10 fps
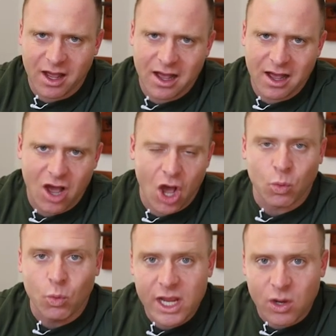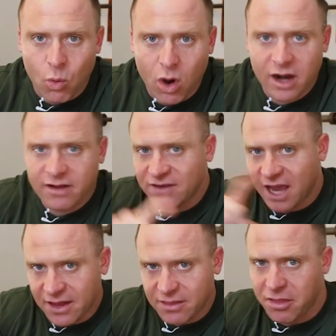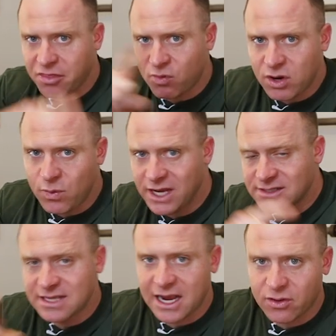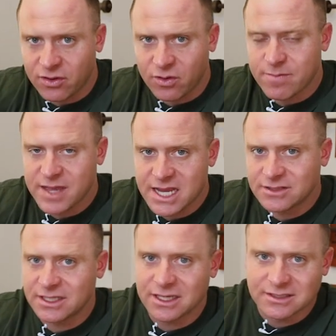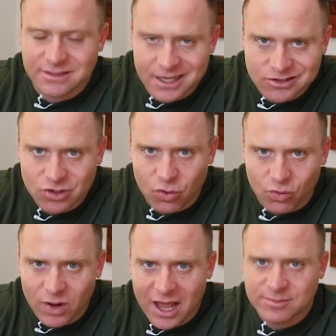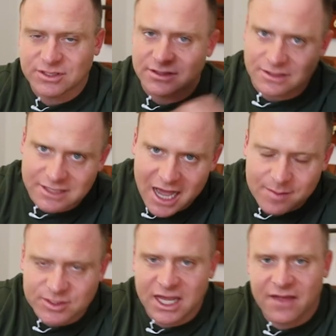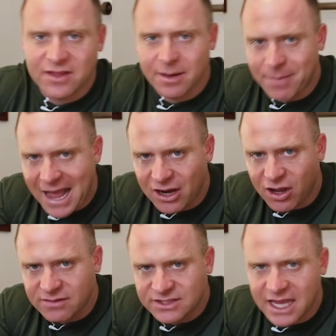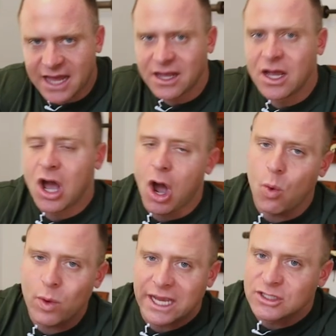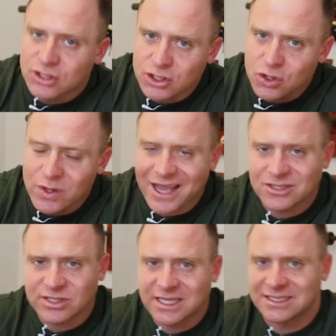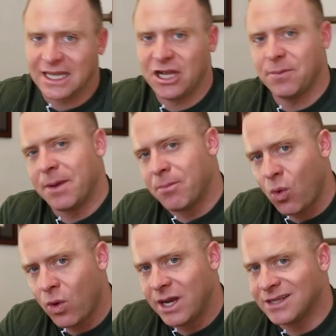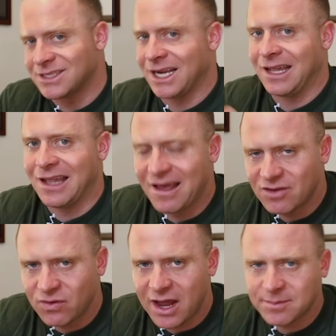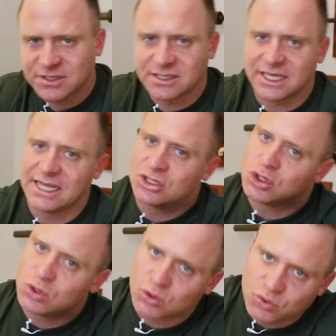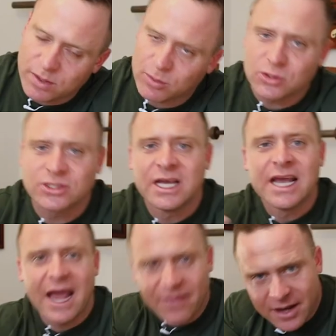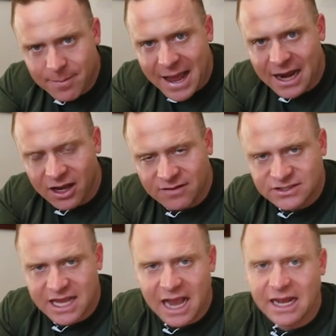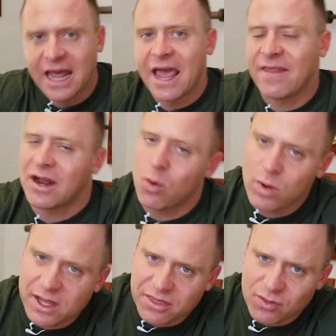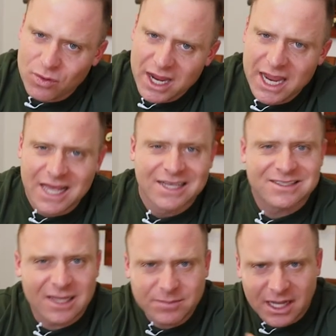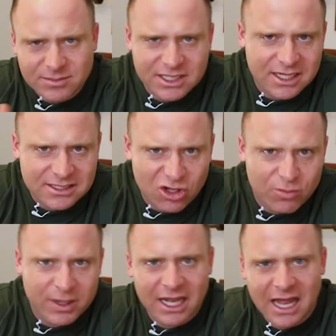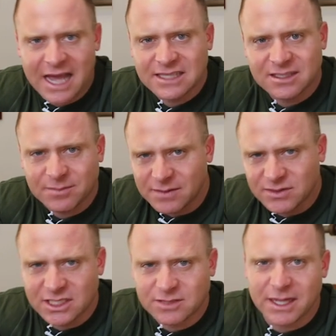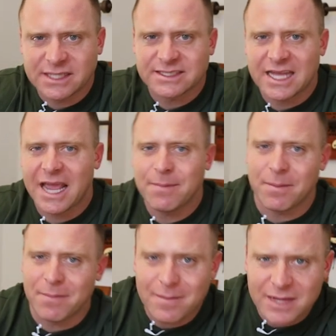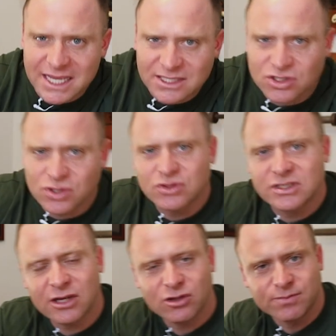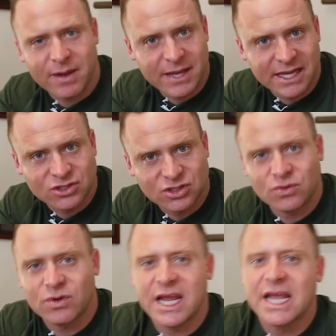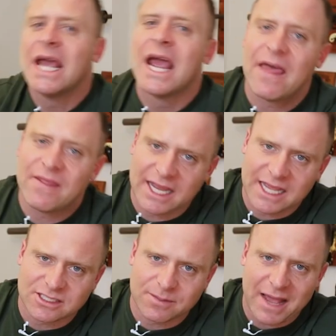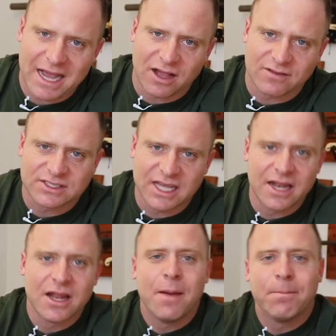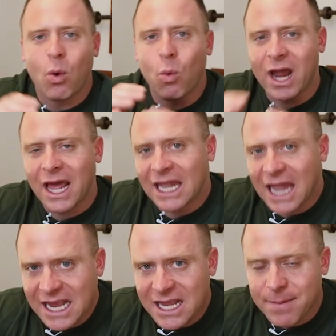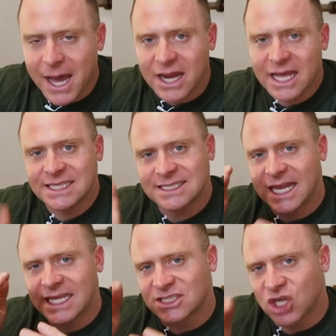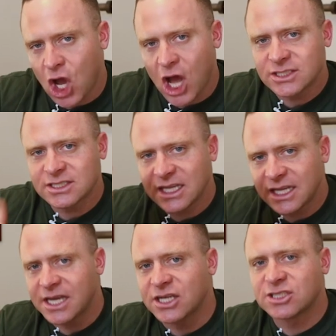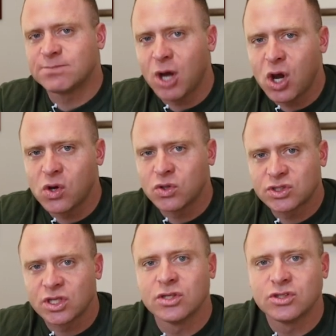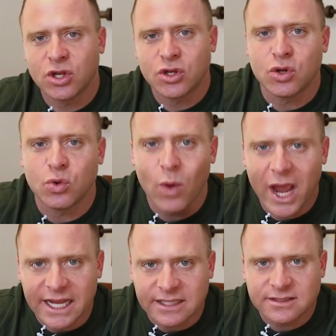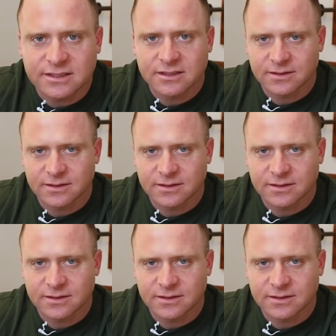On week one of kind of the 3 week cycle that repeats, he does 10 total reps, does a top set and then a back off set. On week two, he actually does a little bit more. He does like 11 reps because he hits two triples and then a back off set. And then on week three, sometimes he does a little bit less, sometimes he does about the same, but maybe he hits two singles, maybe he hits three, and then he hits a back off set. But what I like about it is that he's constantly exposed to new weights.